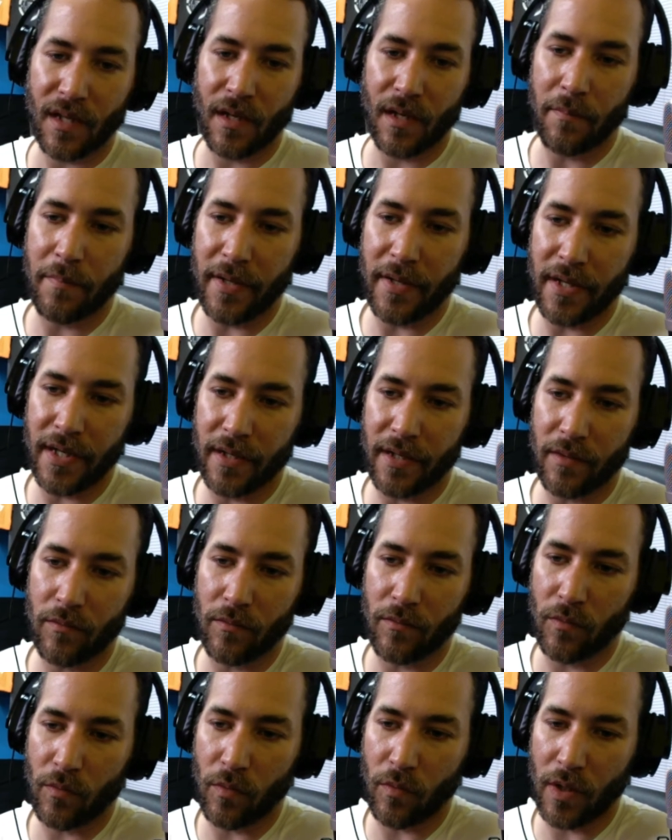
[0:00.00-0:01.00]

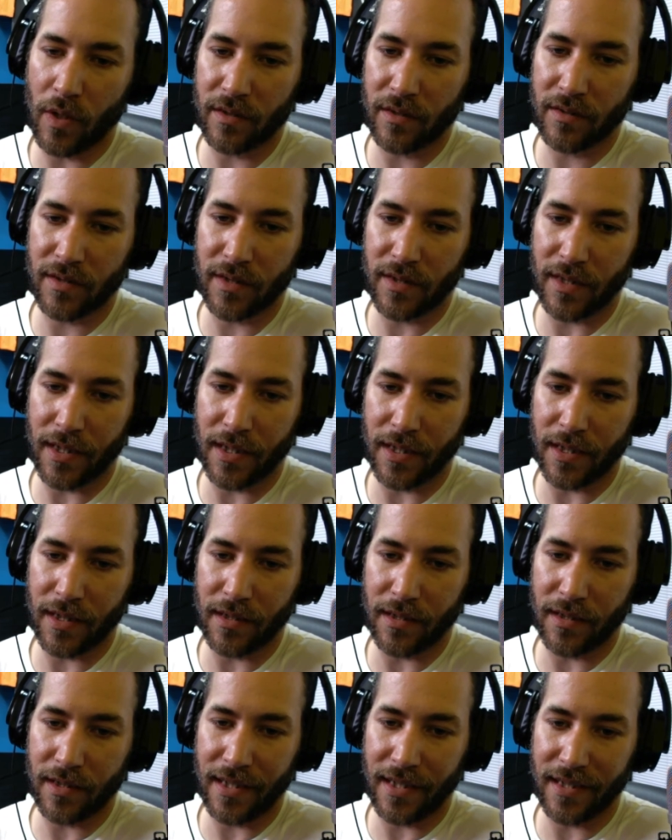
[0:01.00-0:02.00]
been what
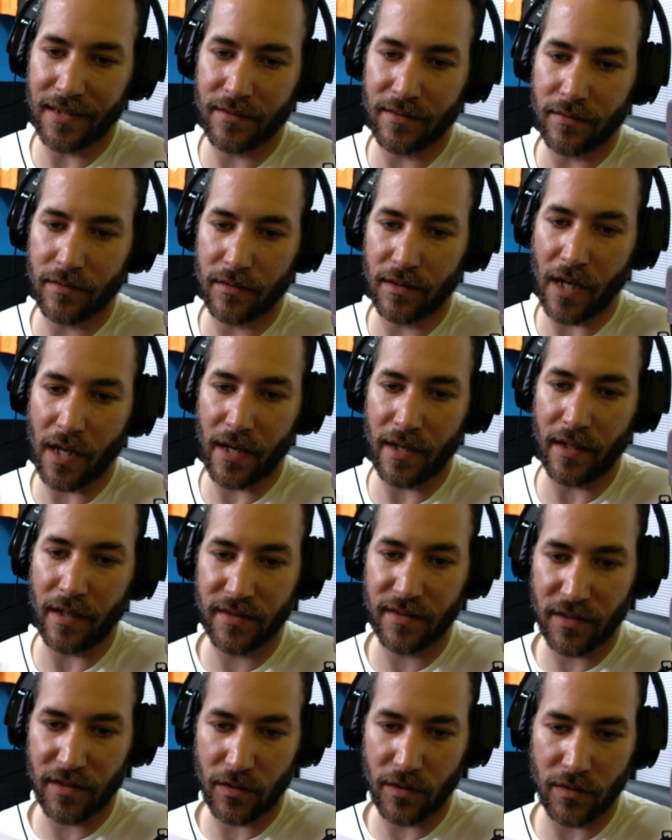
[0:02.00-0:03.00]
uh, has got
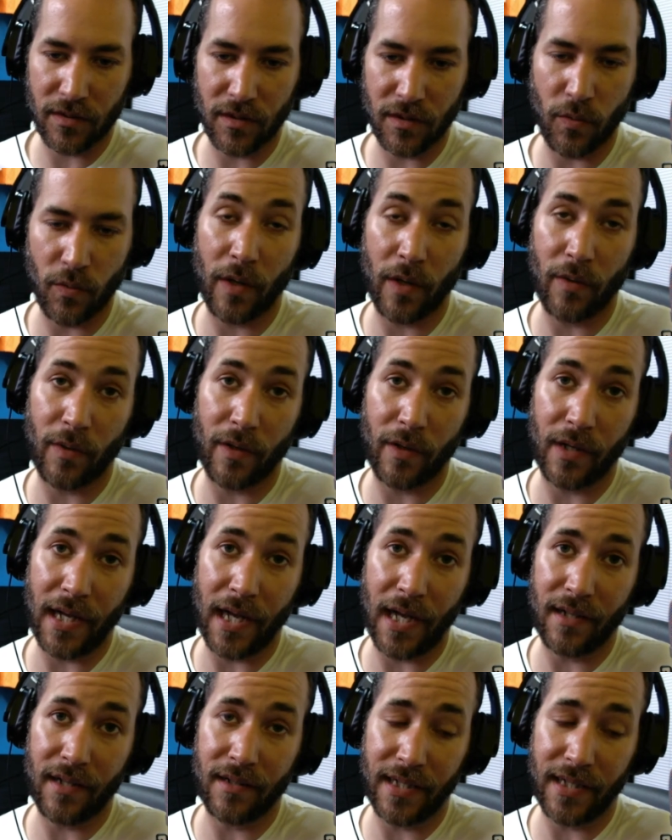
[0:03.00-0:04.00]
us to, to where we're
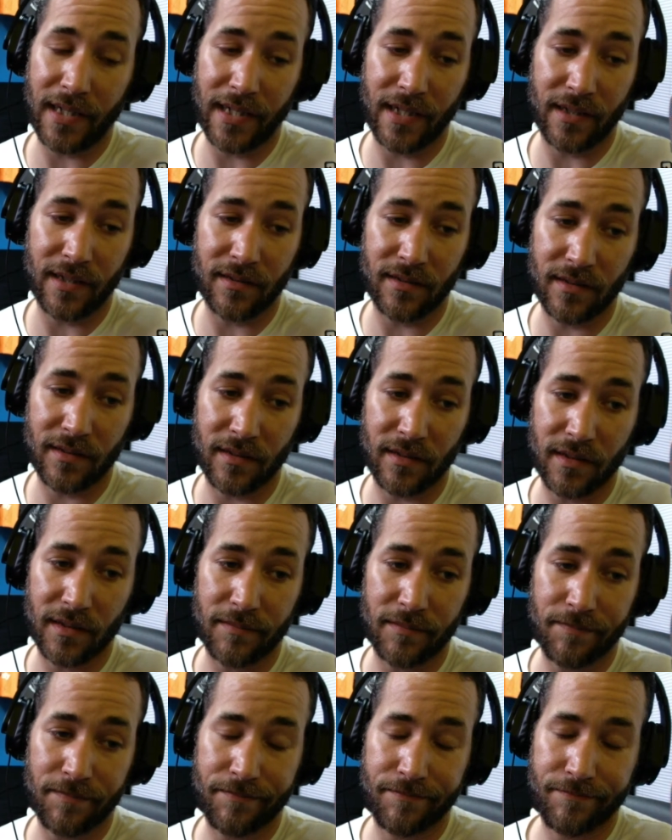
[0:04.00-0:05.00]
at, and uh,
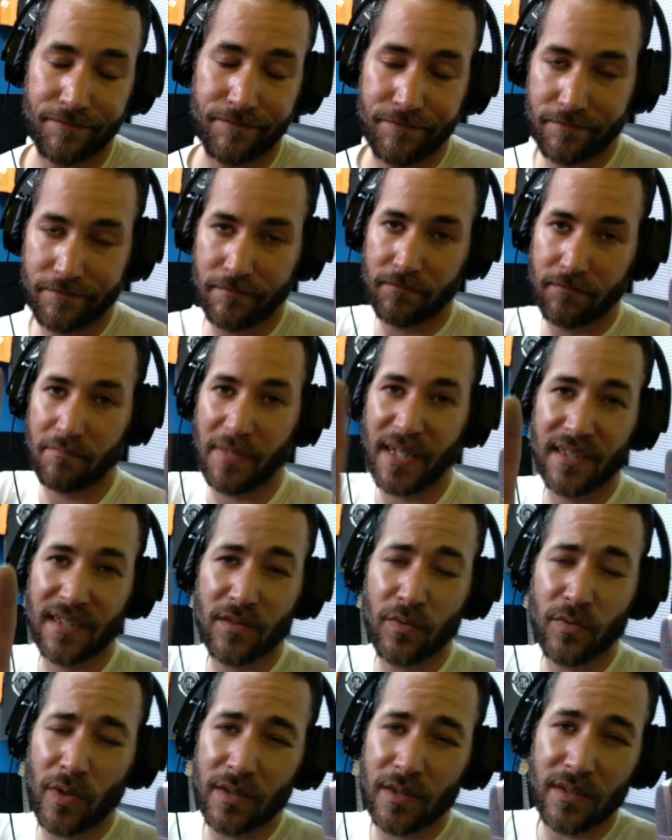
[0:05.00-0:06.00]

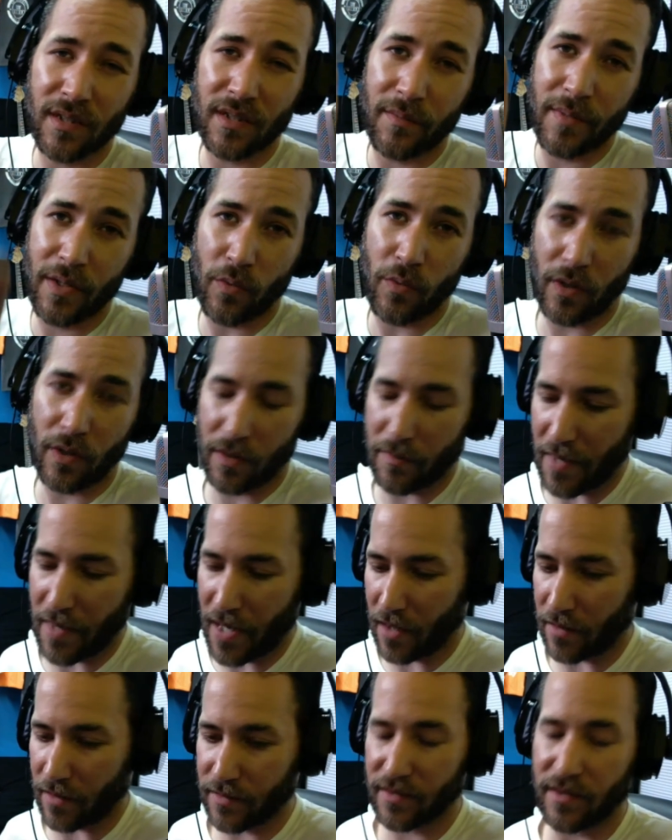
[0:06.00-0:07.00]
biggest one's going to be word of
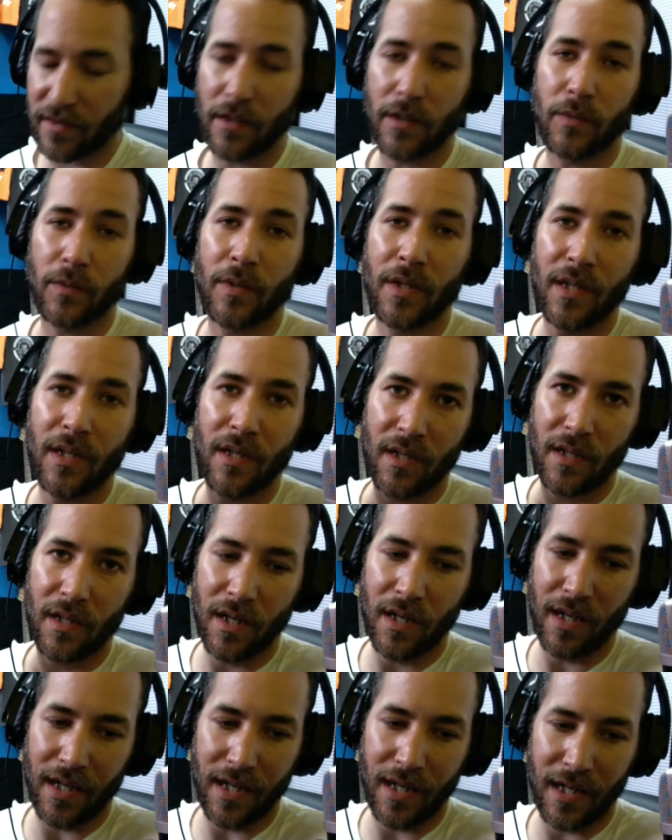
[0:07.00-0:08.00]
mouth. So,
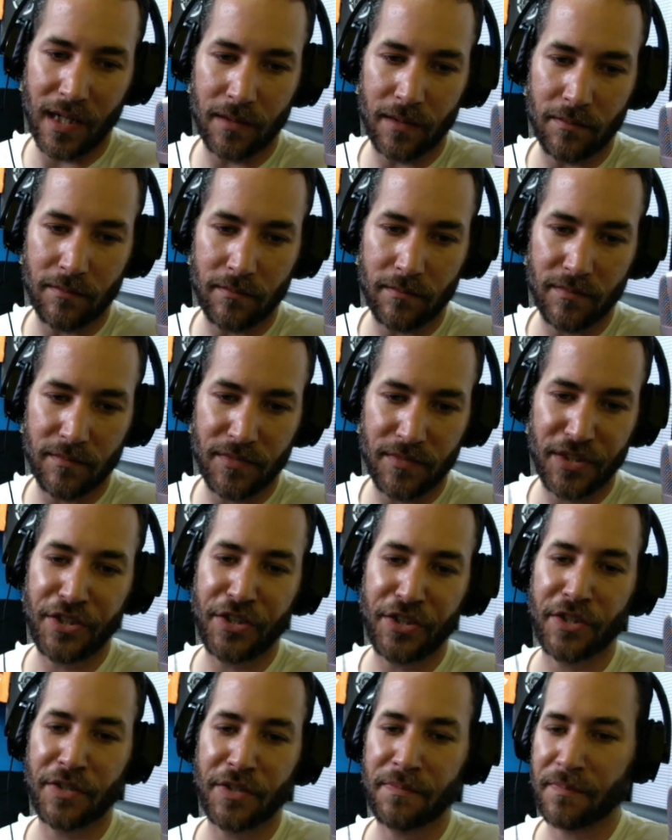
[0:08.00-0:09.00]
um, and it
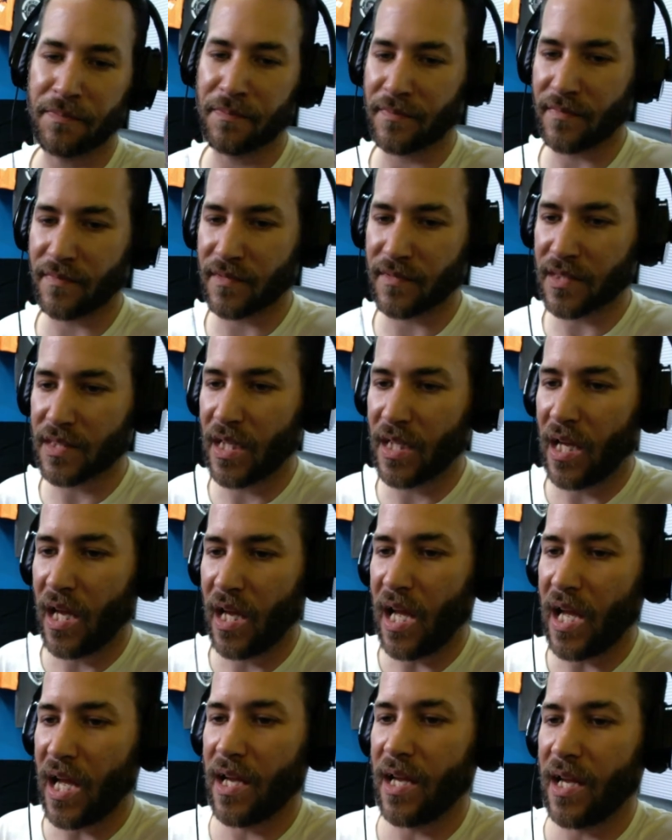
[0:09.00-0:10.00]
doesn't help to have a couple. a
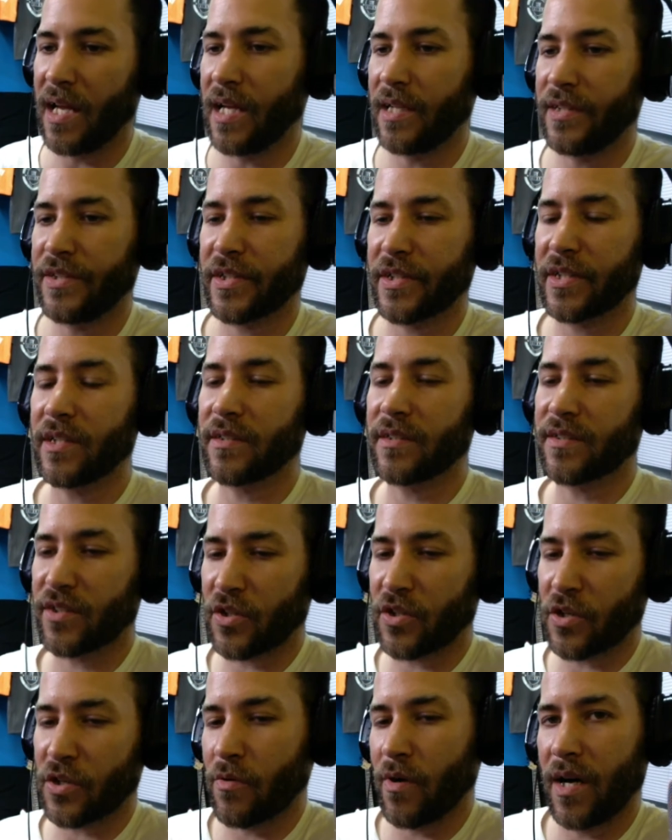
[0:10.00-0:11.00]
uh, and you're going to
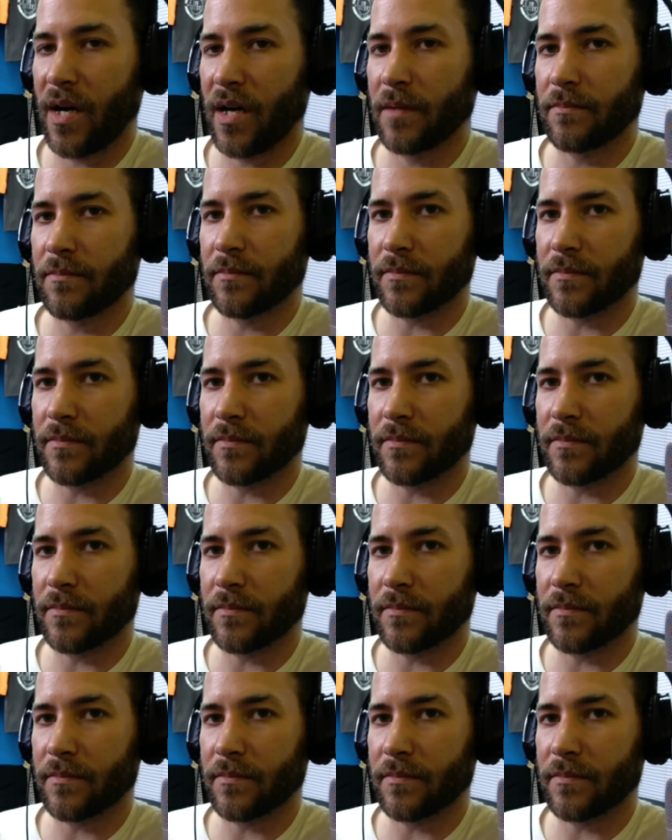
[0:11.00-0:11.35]
screw up.